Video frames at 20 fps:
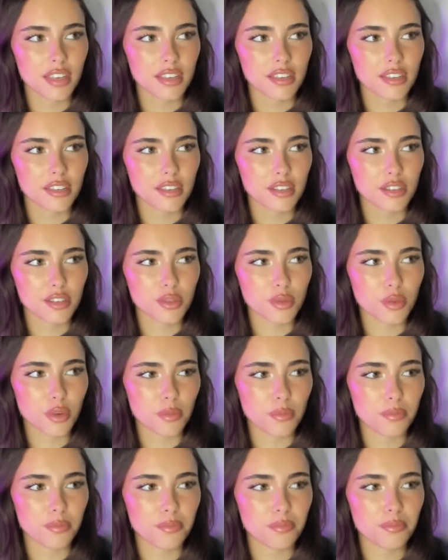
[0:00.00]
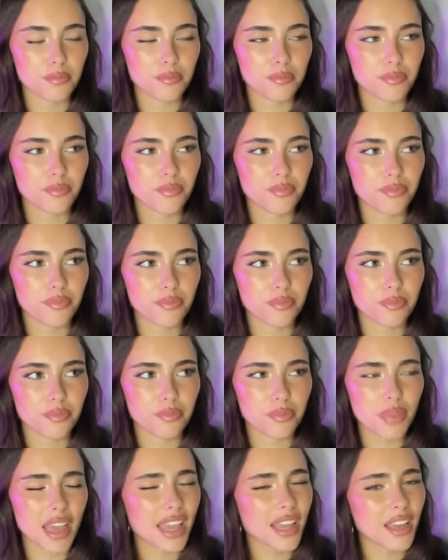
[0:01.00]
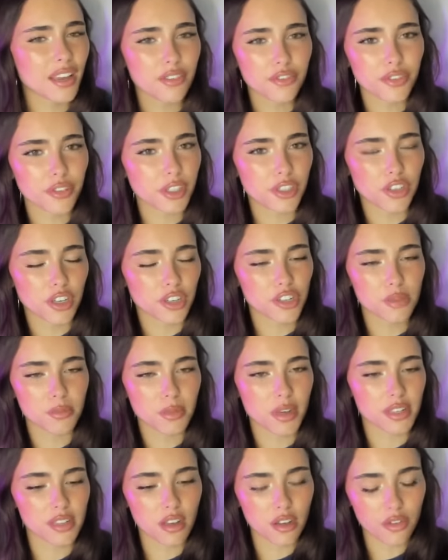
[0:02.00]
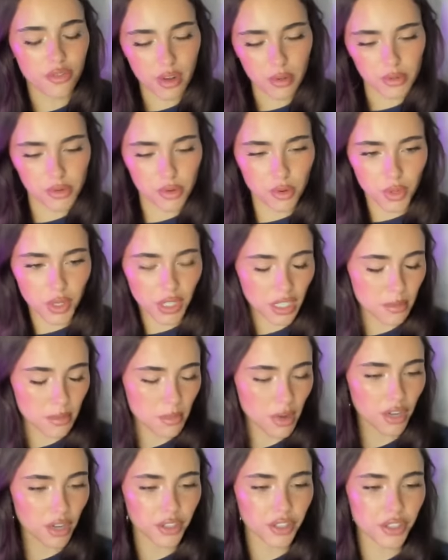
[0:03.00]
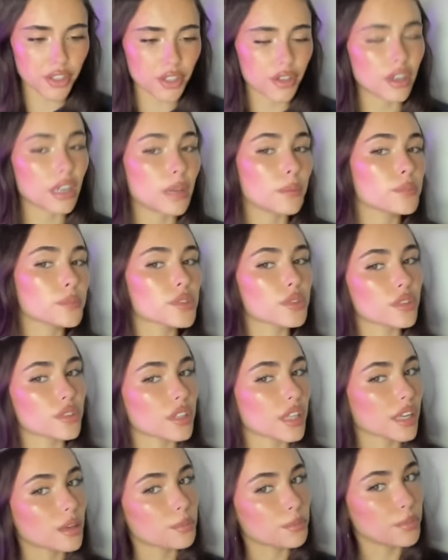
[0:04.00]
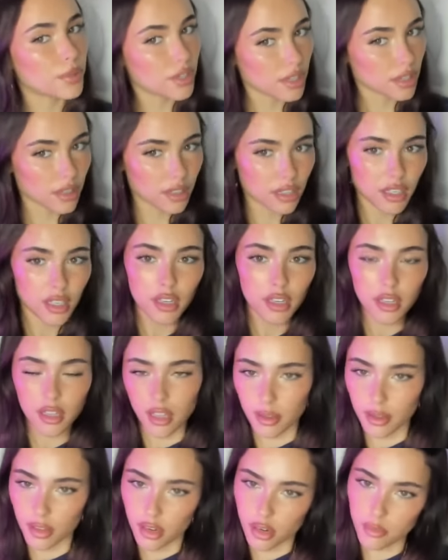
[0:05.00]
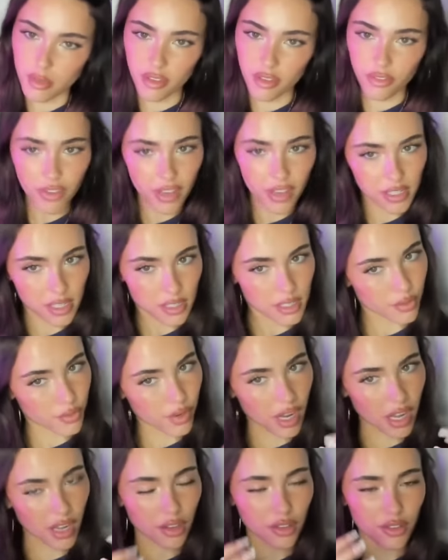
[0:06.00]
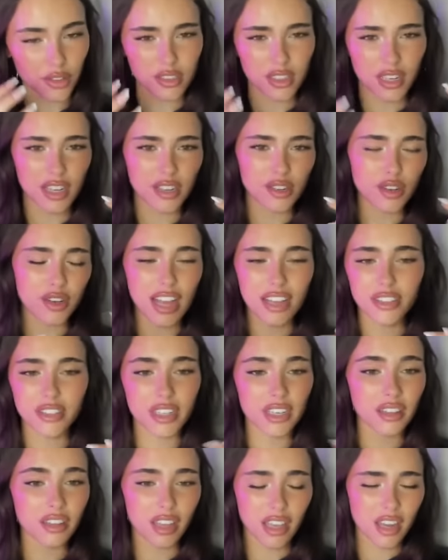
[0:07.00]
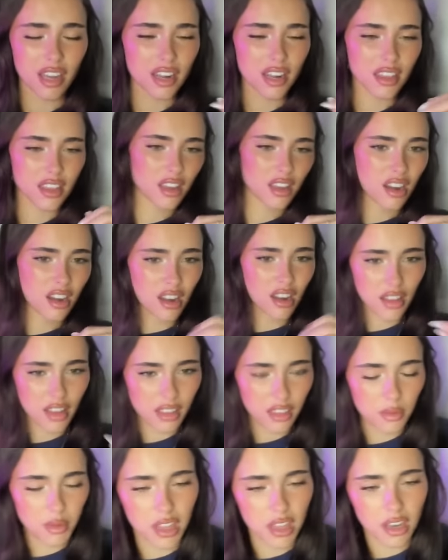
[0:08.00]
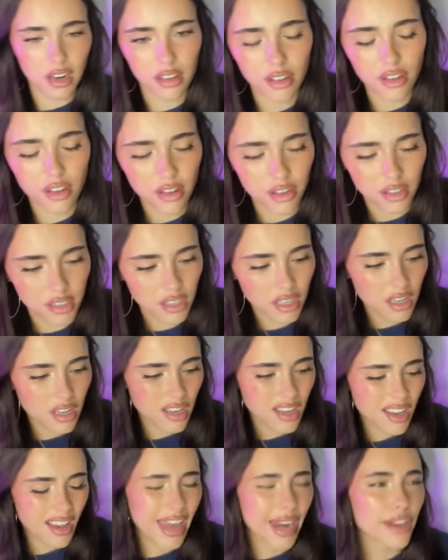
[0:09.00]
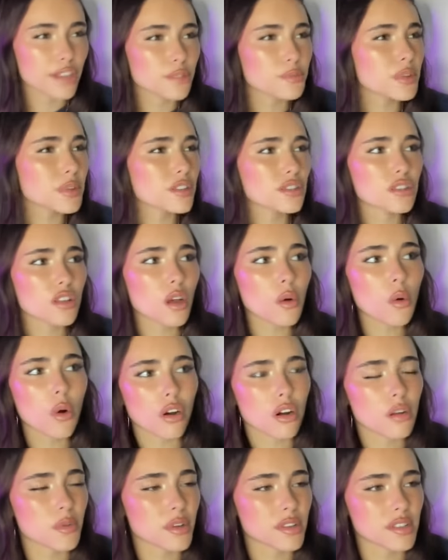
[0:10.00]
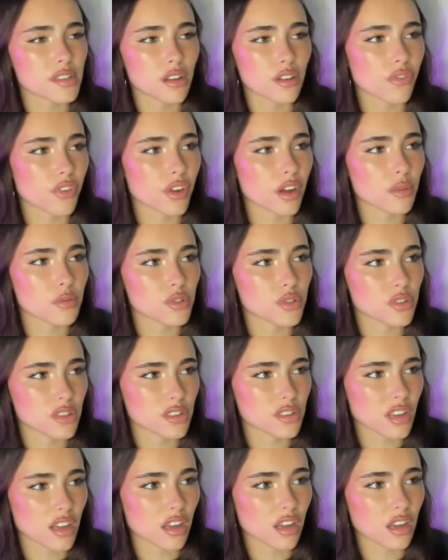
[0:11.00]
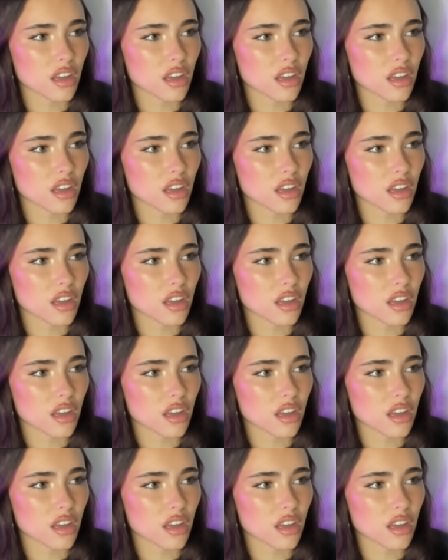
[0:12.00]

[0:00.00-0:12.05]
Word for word: sort of painfully judging myself and i was holding the monitor and i'm sort of like putting you know my face at different angles and i, did, I didn't like anything and i didn't like the way that i looked and i was being so hard on myself and i was just like